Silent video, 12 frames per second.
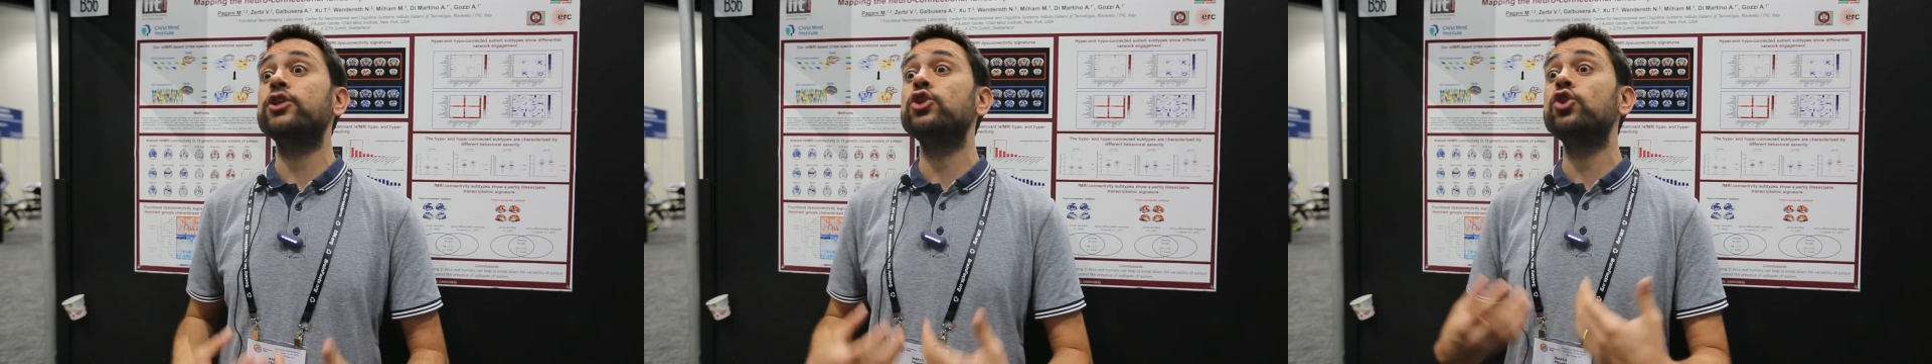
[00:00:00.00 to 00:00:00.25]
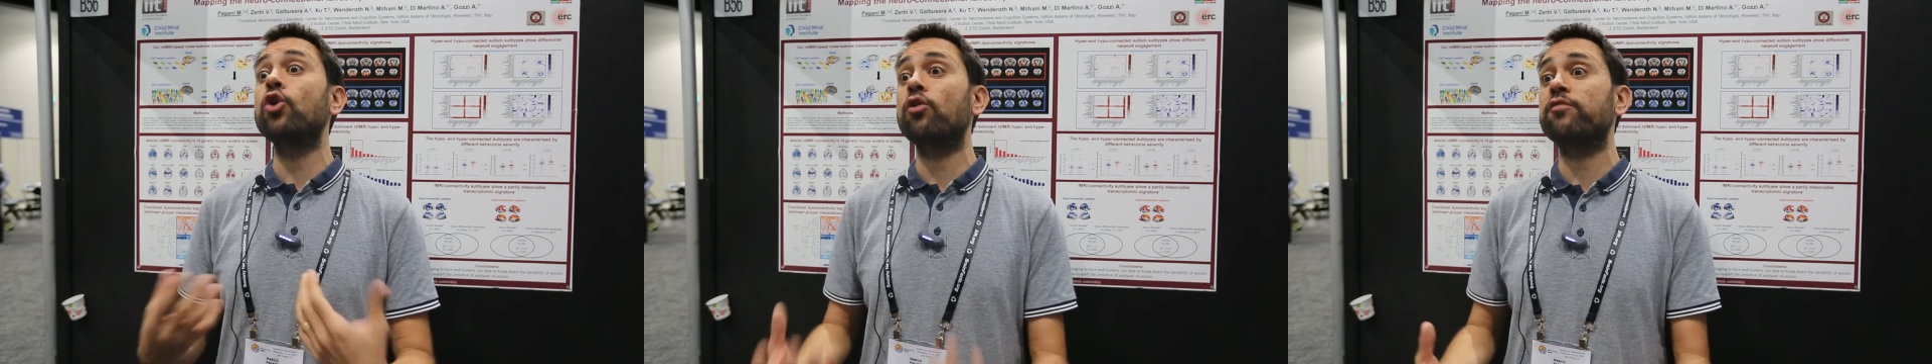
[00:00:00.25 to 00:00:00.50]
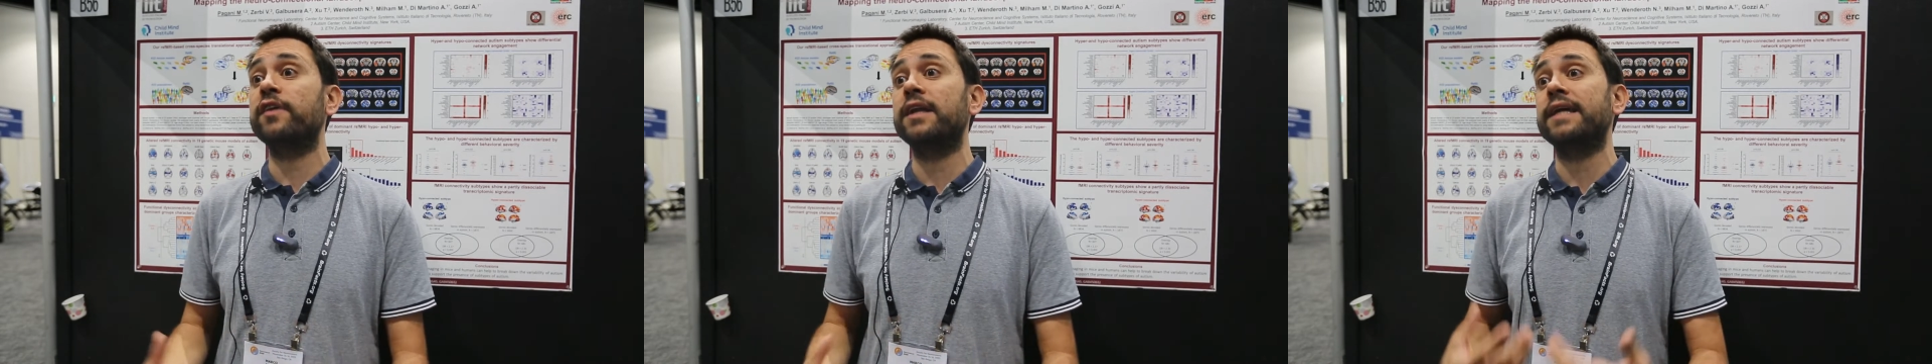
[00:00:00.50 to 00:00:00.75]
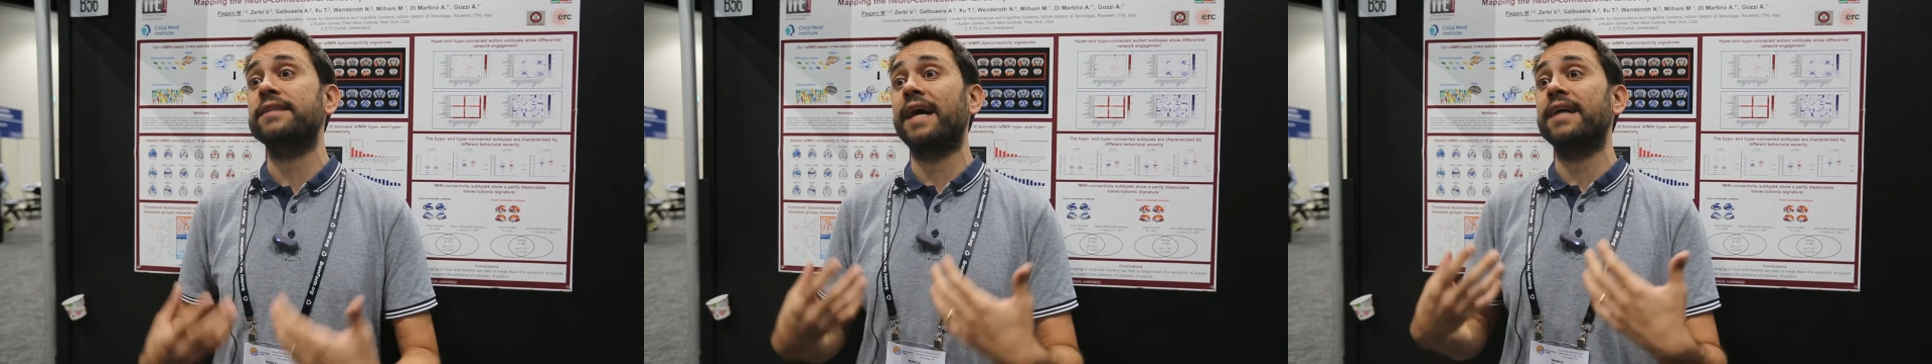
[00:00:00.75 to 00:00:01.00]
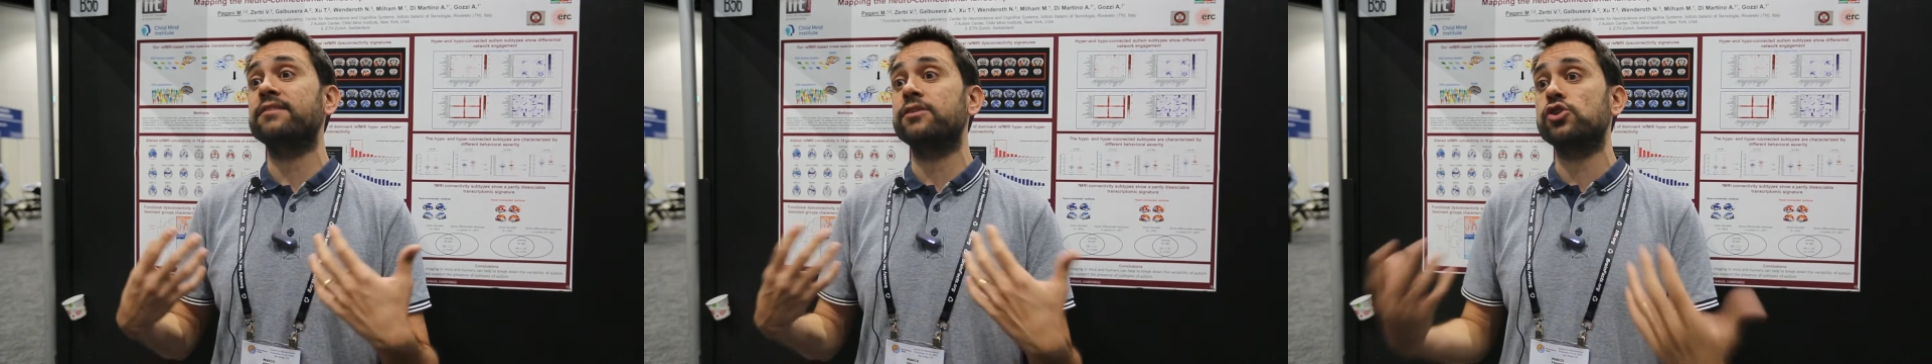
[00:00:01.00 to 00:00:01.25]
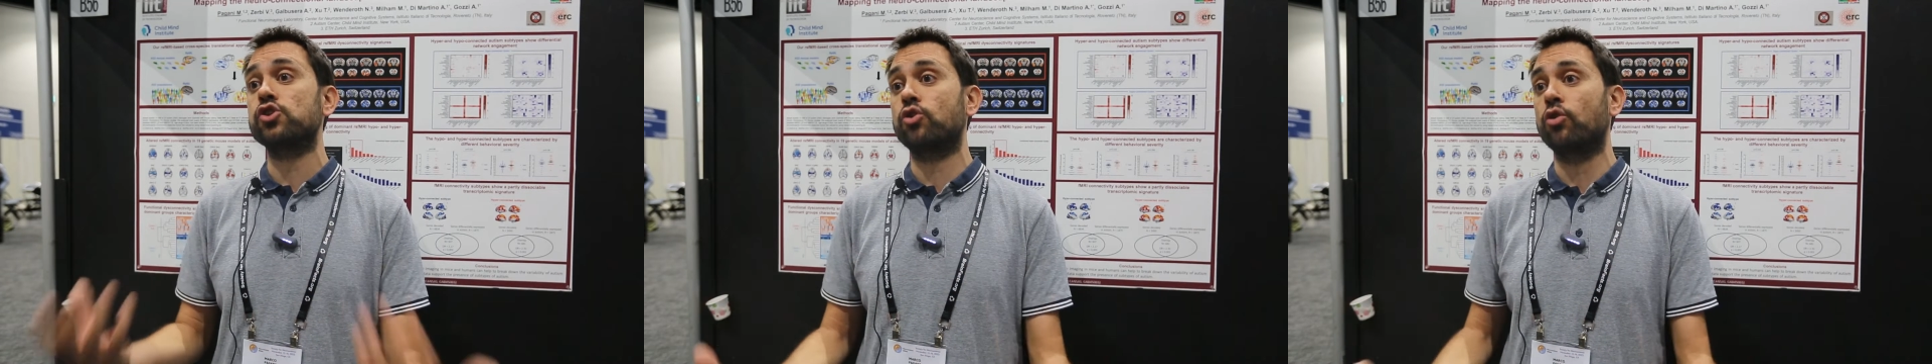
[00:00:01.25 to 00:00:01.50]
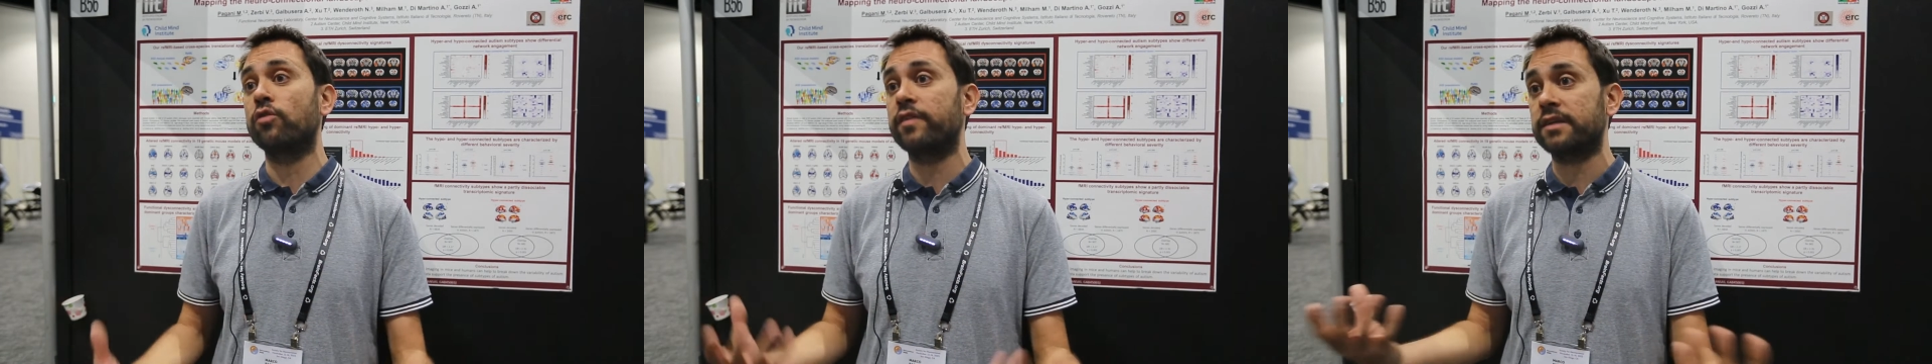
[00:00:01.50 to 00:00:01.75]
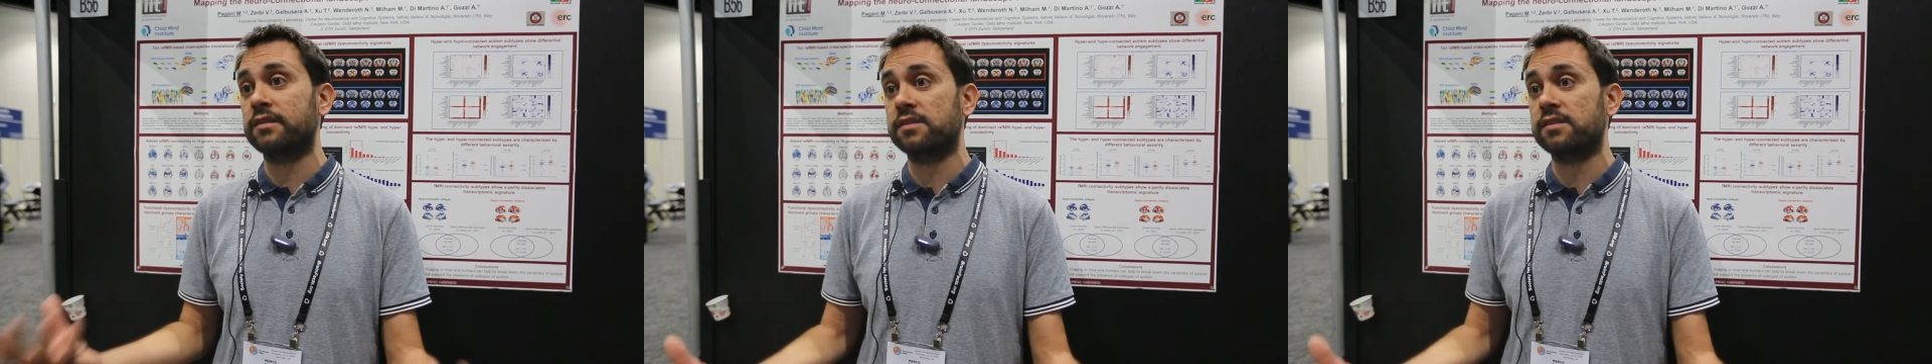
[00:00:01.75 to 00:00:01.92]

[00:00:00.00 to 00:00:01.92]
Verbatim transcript: novel and undiscovered